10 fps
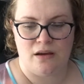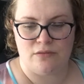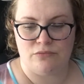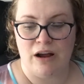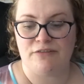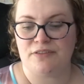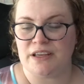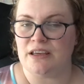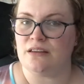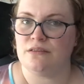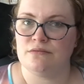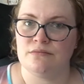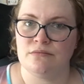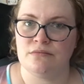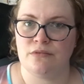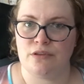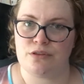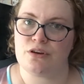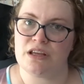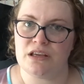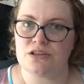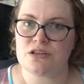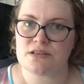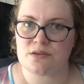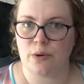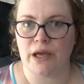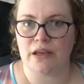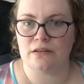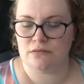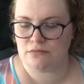roughly 30 inches squared.